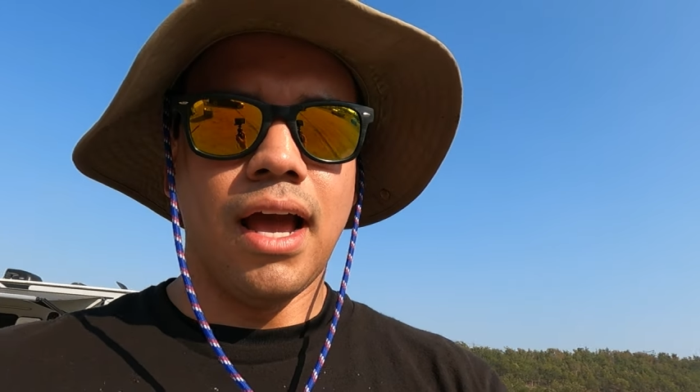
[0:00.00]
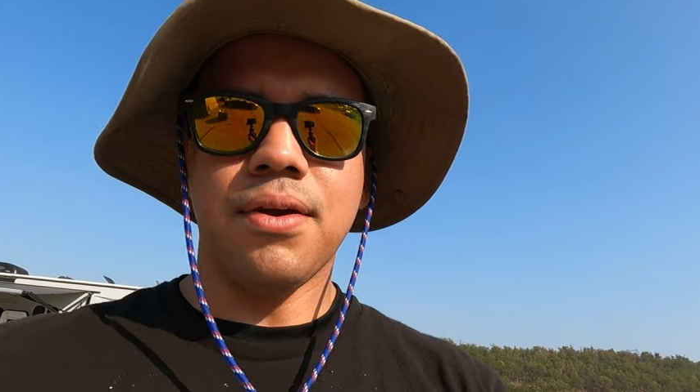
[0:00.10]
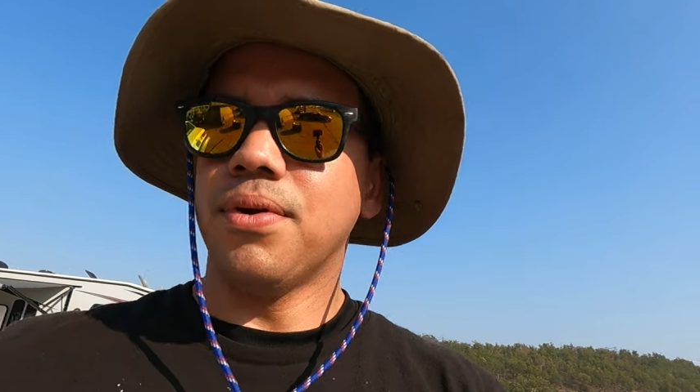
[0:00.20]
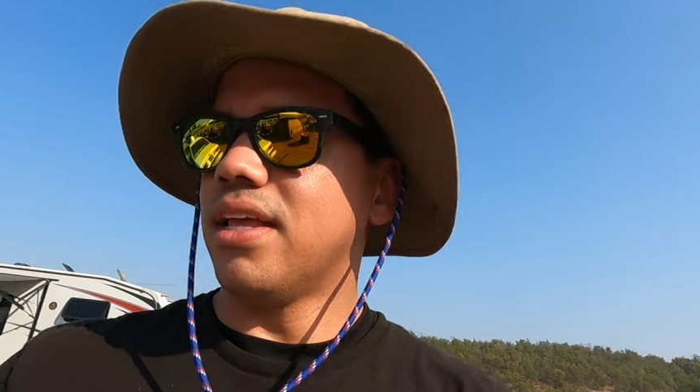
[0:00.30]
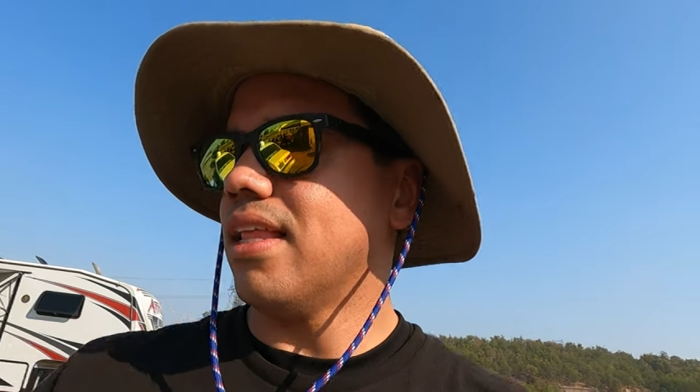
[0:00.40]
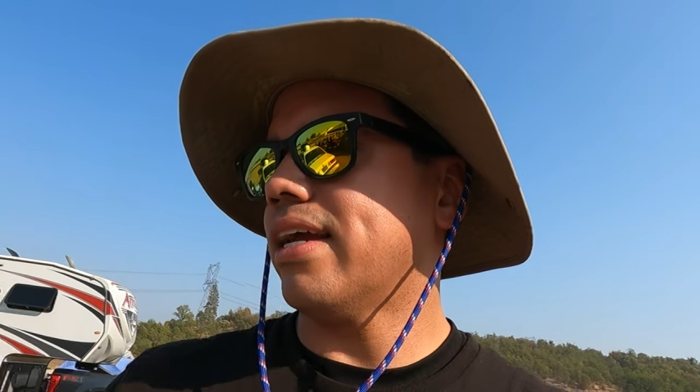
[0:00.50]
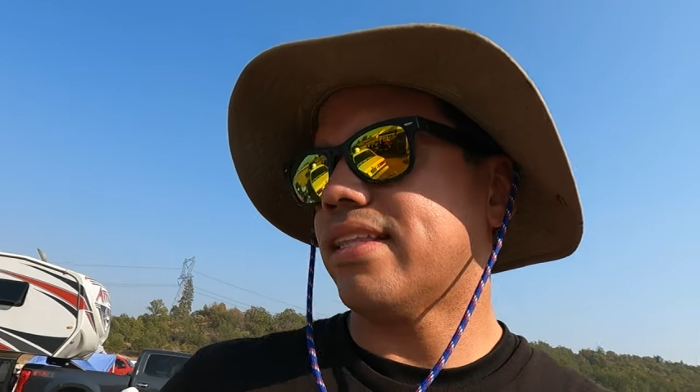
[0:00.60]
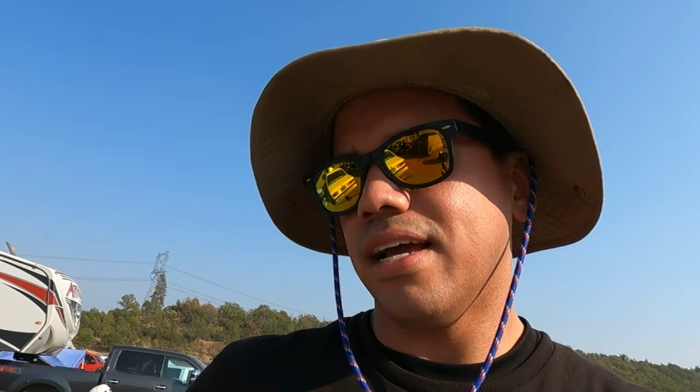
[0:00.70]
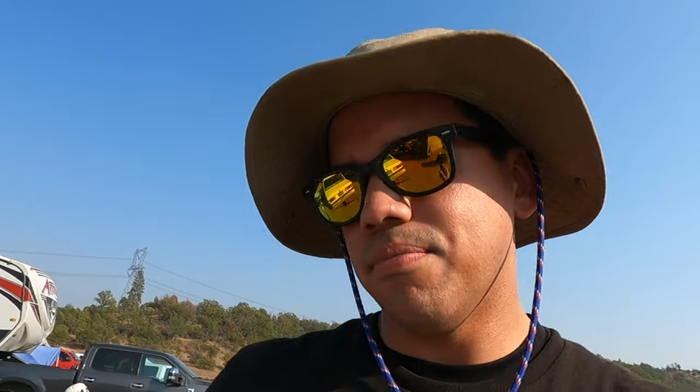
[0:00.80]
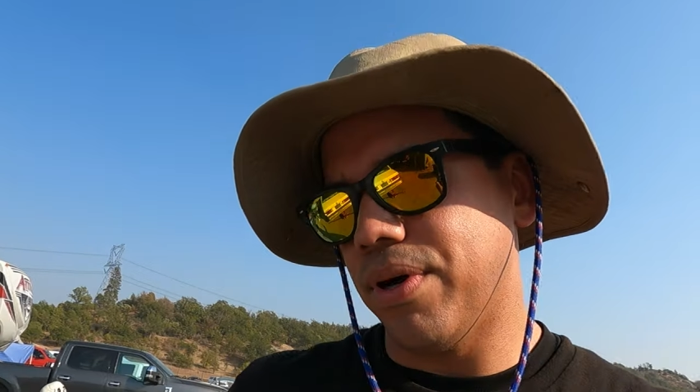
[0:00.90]
I don't really
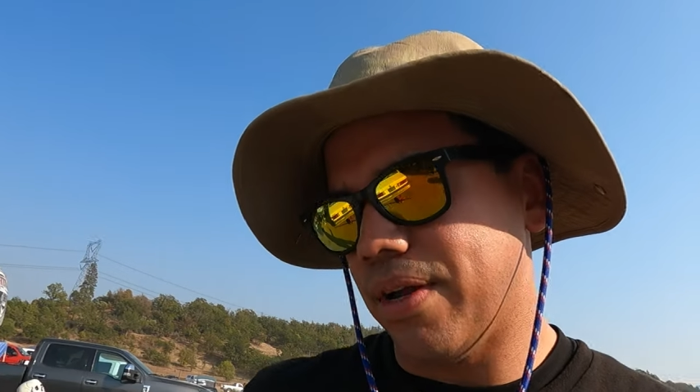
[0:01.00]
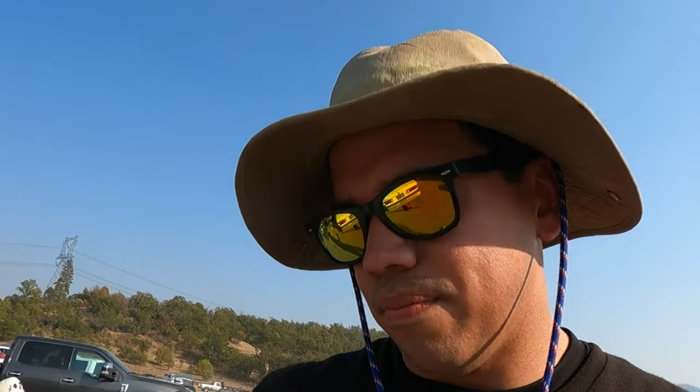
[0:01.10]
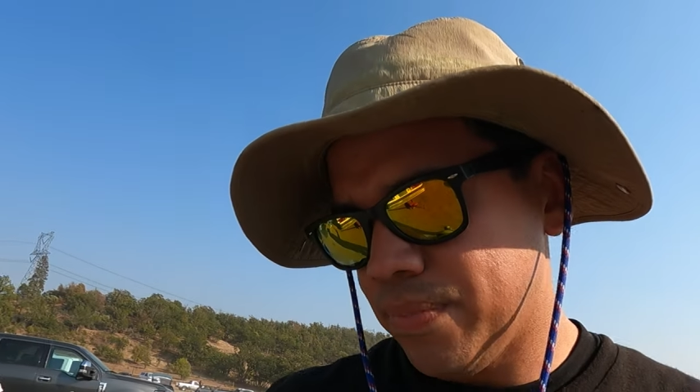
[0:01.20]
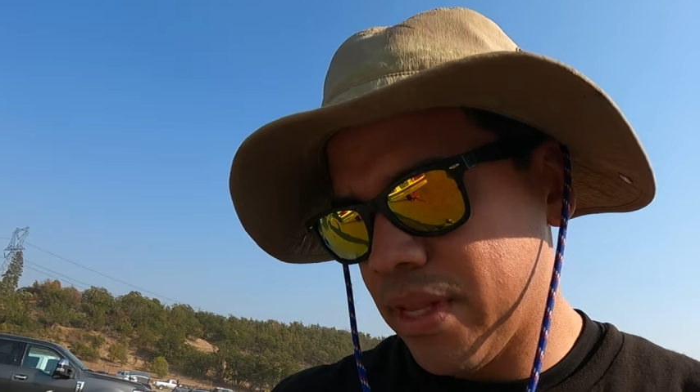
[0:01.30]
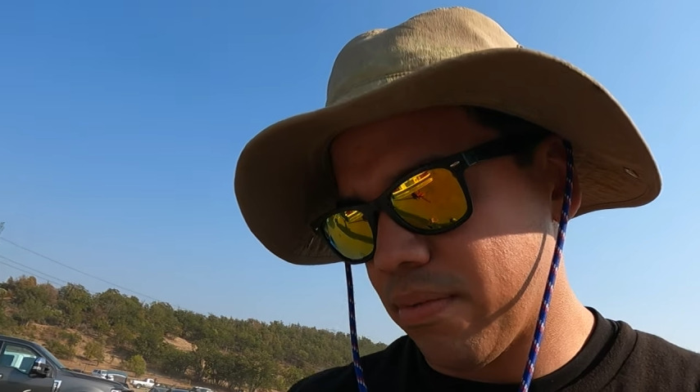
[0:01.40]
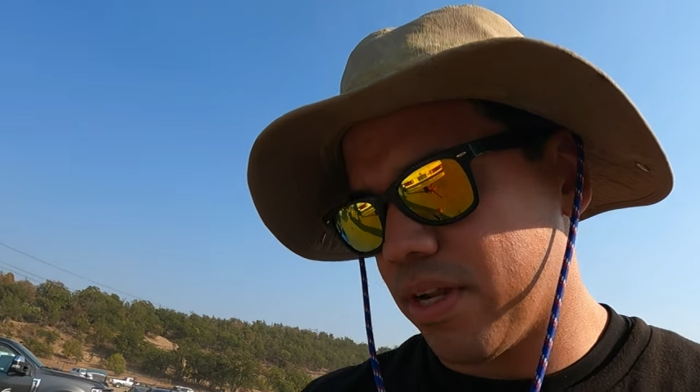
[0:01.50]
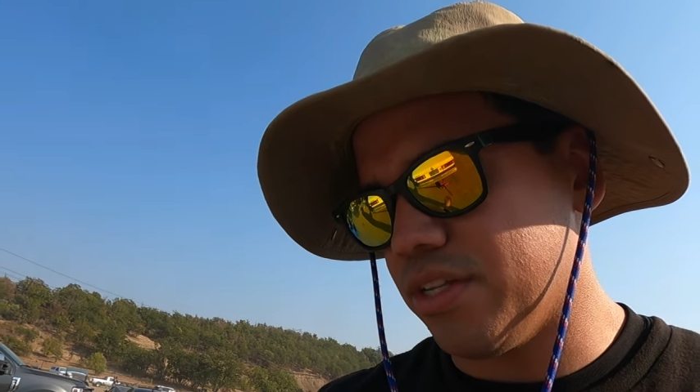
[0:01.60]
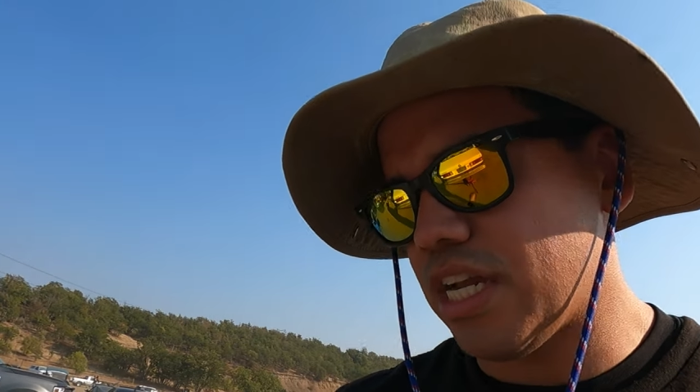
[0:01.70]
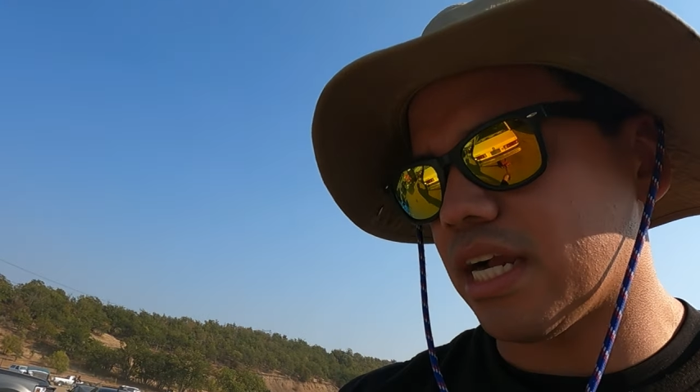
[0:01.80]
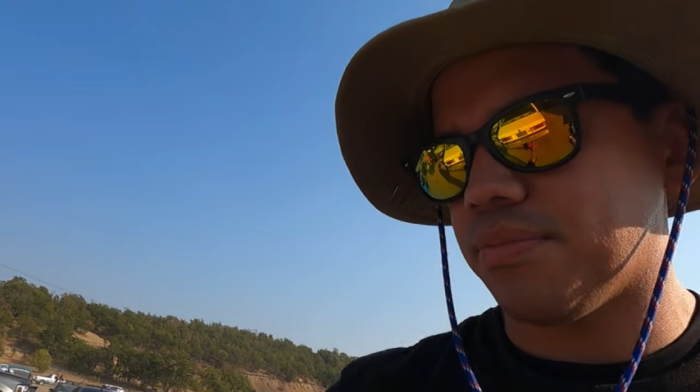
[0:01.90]
like that. But I'm
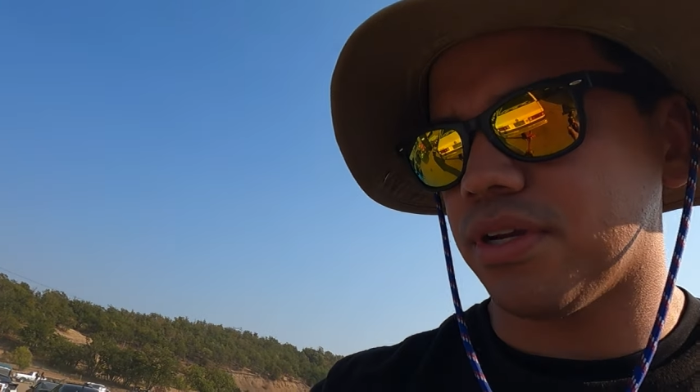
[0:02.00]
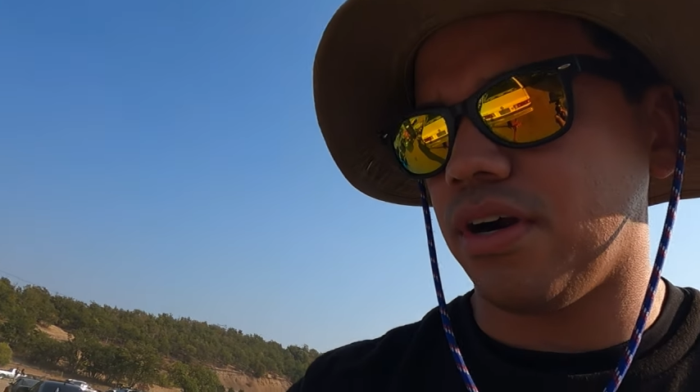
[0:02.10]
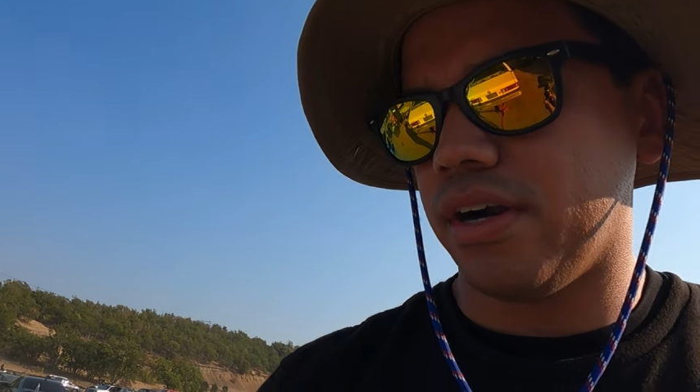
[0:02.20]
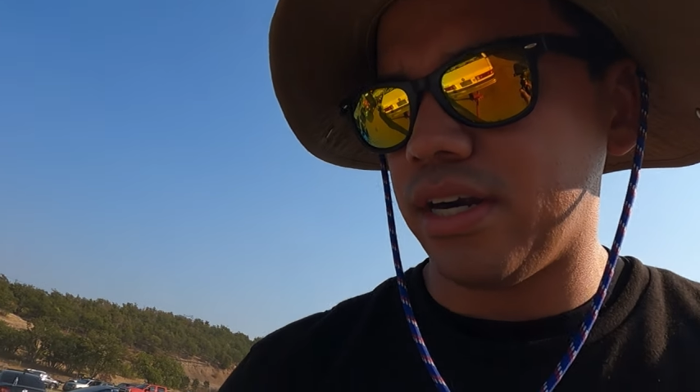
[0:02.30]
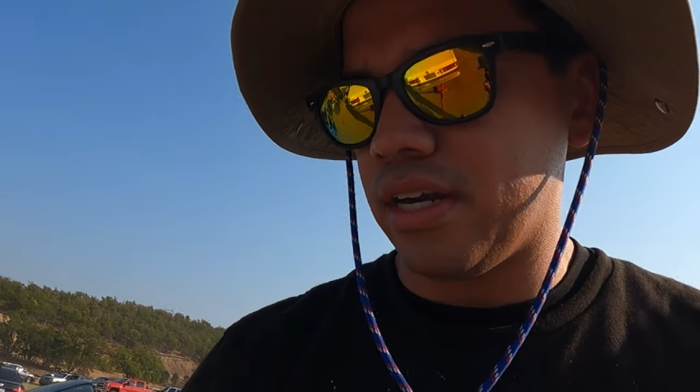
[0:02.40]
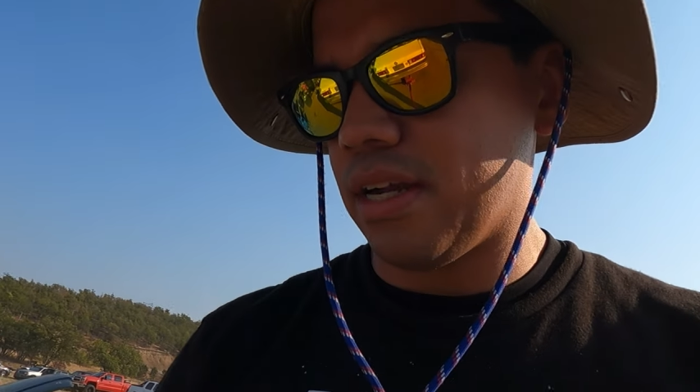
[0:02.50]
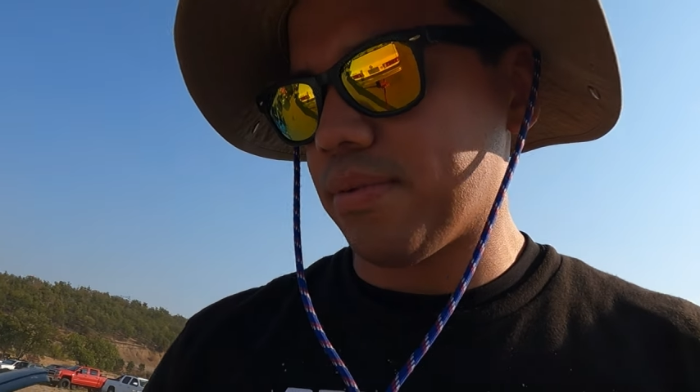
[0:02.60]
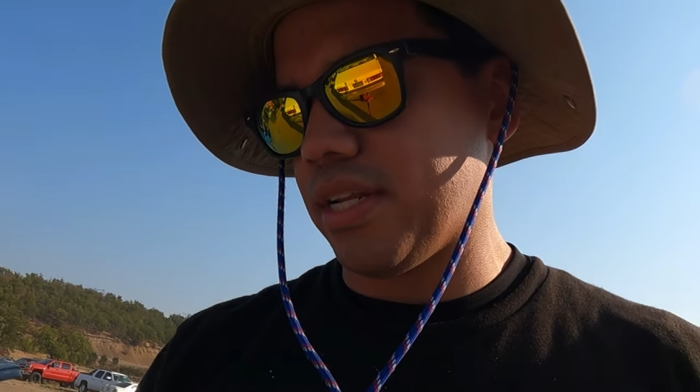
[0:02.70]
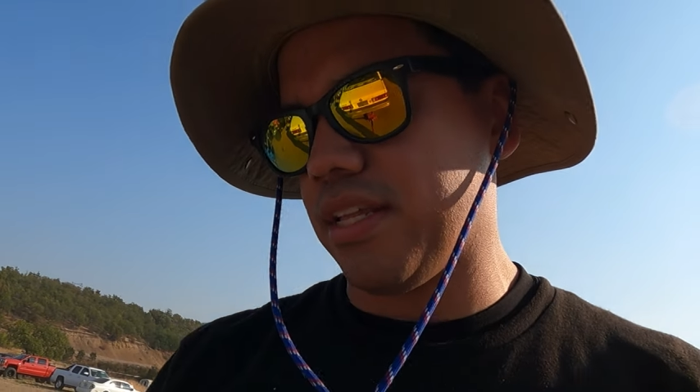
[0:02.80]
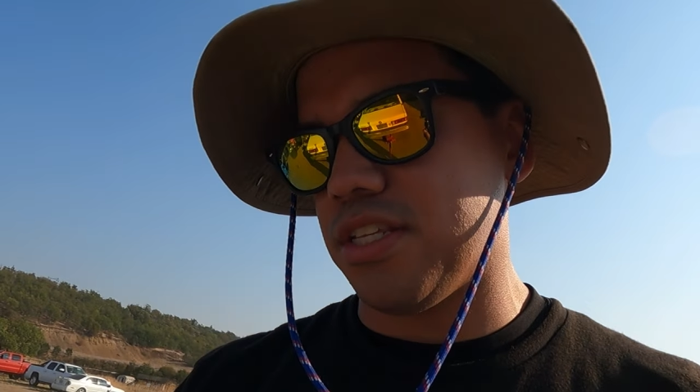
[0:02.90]
gonna jack up the car,
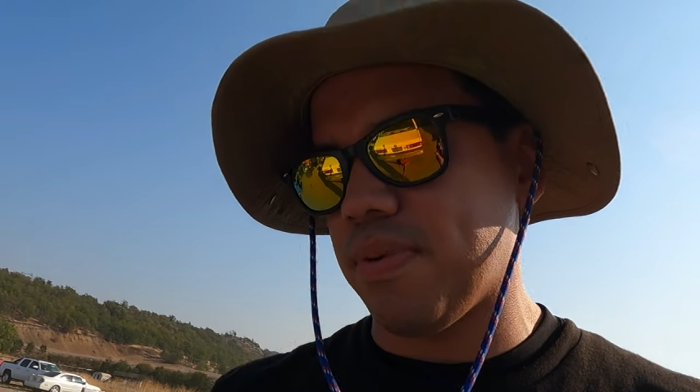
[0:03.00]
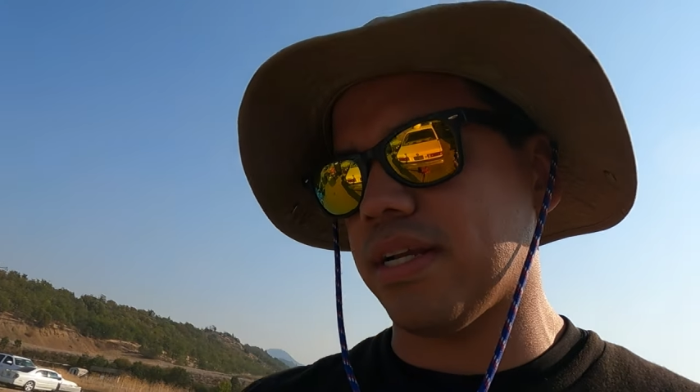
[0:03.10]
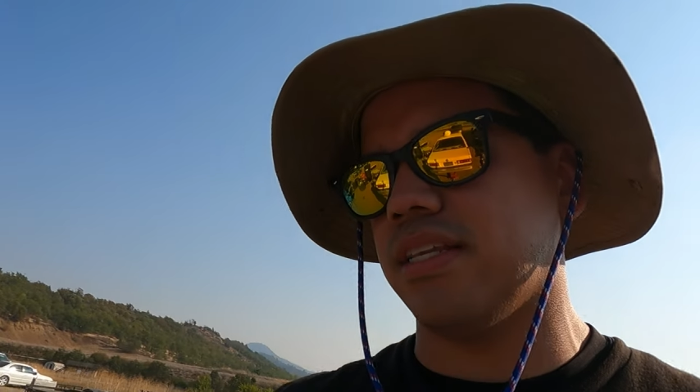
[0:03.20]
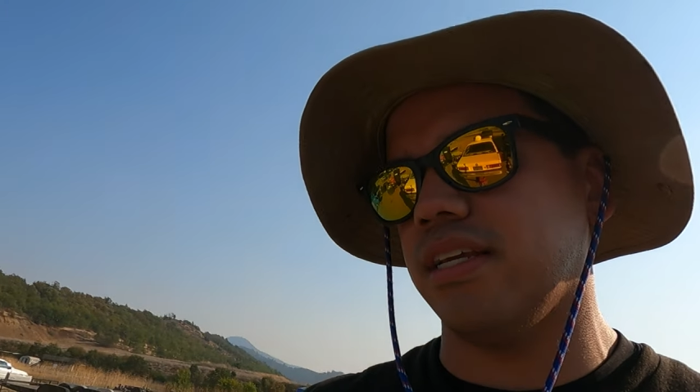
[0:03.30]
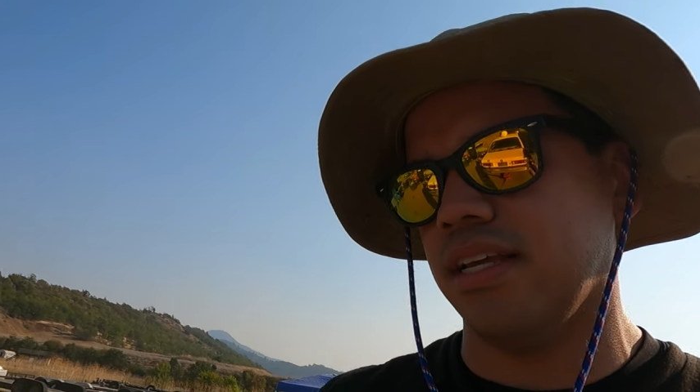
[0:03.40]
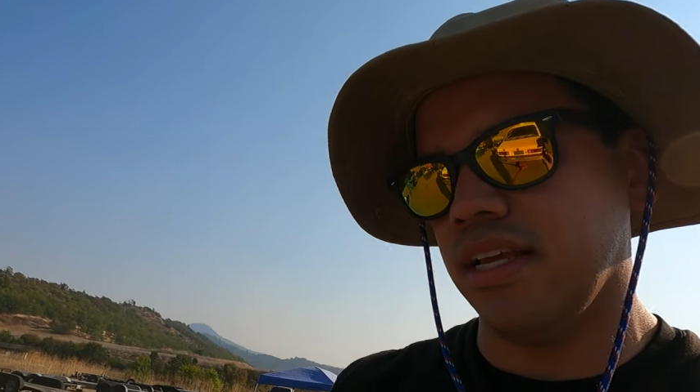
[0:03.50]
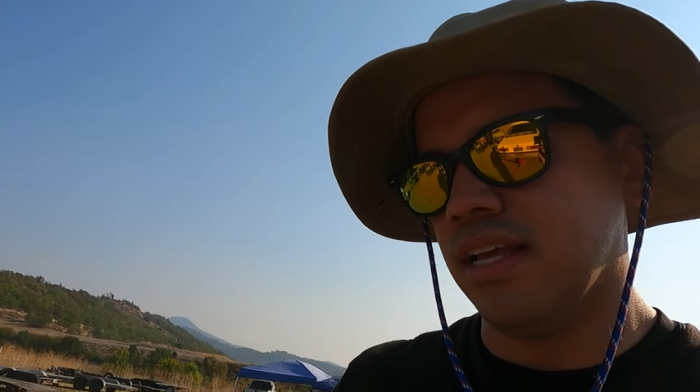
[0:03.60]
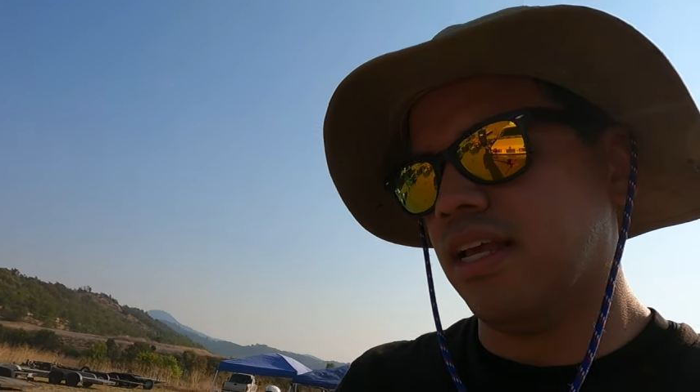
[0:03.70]
I'm gonna inspect it,